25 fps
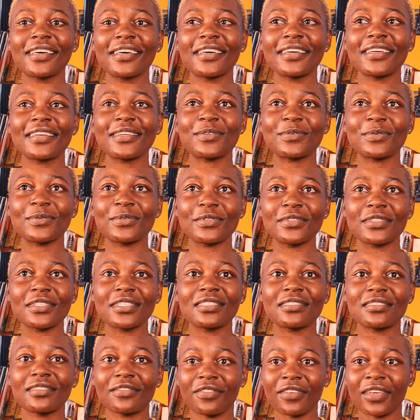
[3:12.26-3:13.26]
It was
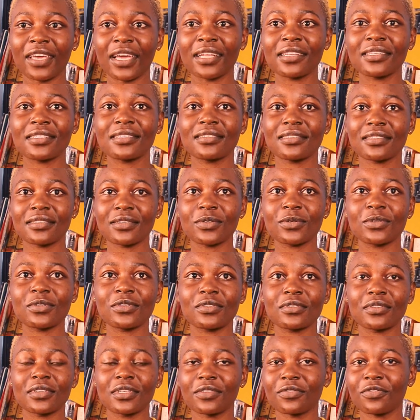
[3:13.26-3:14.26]
difficult
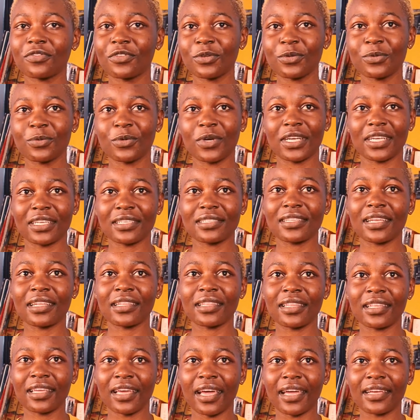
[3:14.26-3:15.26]
because if you
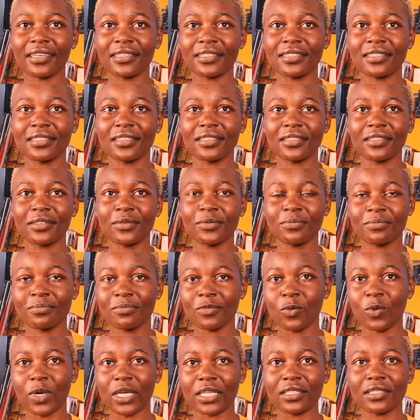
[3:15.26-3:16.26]
understand the IT
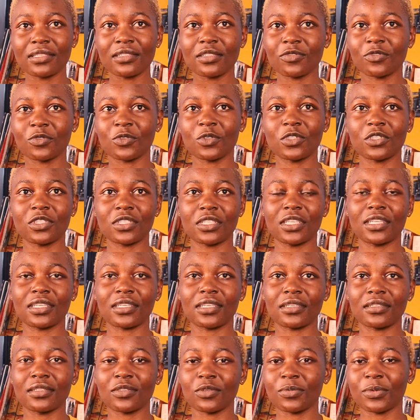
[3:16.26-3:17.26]
world, software
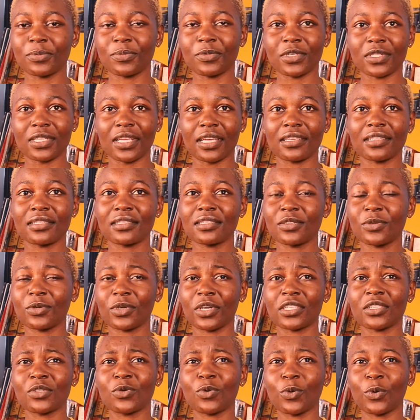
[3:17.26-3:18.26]
engineering to be precise, you
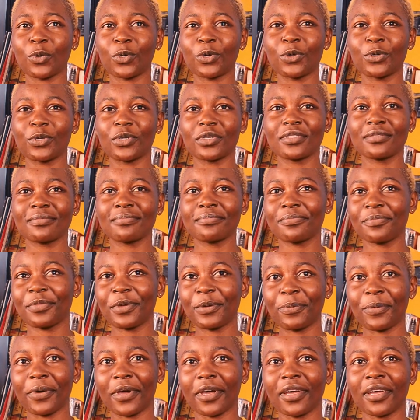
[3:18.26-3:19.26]
can't code on
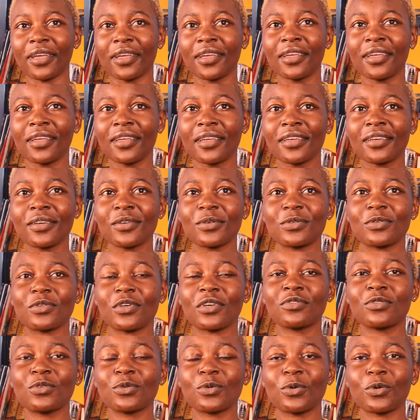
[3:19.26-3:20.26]
paper because you
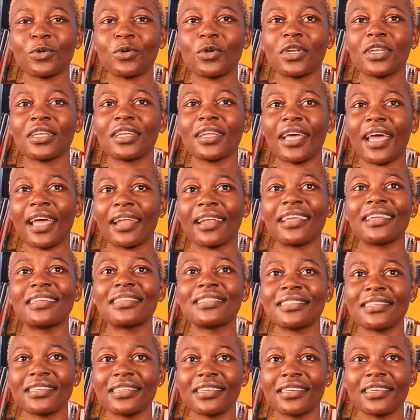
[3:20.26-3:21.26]
have to code on an
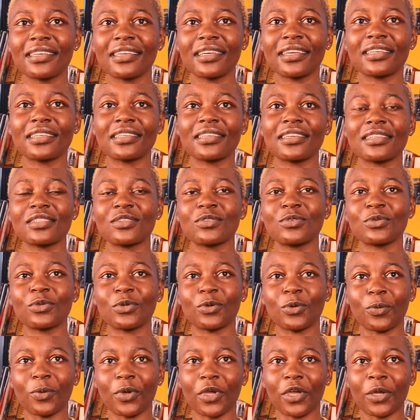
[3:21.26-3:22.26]
IDE and get to know
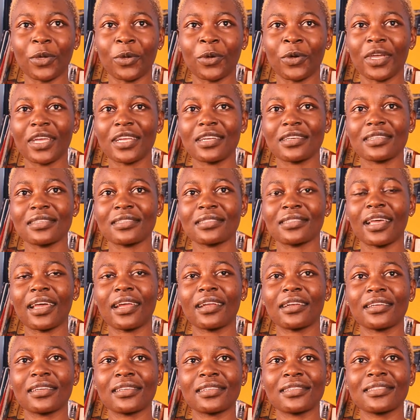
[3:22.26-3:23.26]
where your errors are
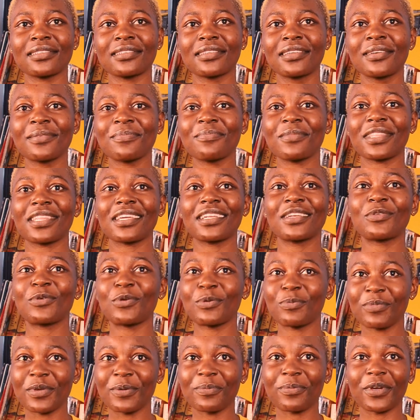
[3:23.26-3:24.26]
at. But then on
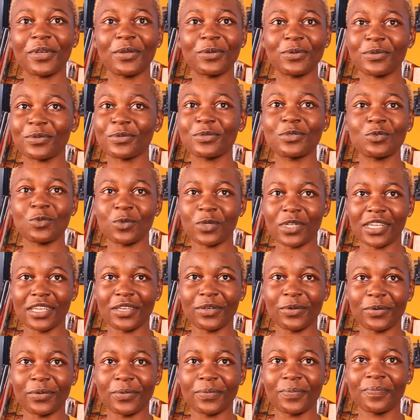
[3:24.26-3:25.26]
paper, you don't really
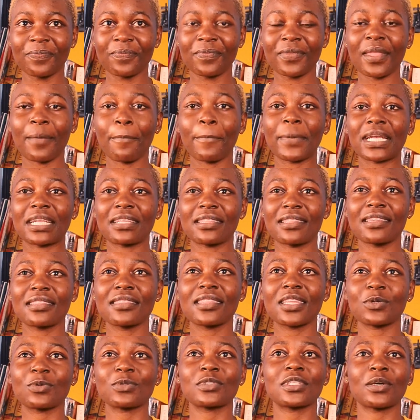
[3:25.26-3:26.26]
know but I think
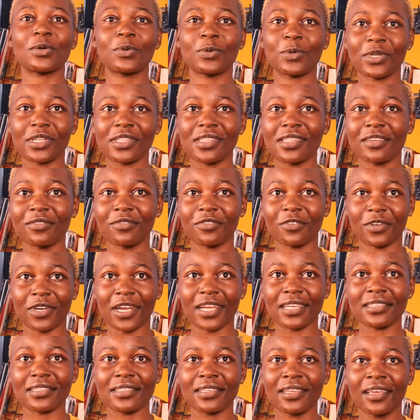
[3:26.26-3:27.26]
that was a good thing for
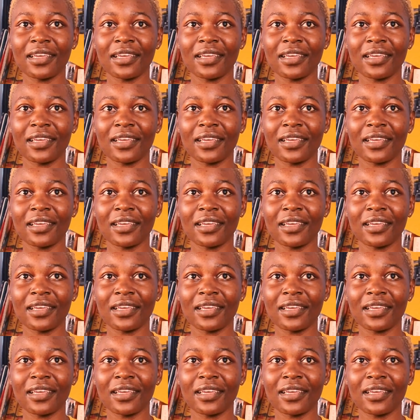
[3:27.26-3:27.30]
us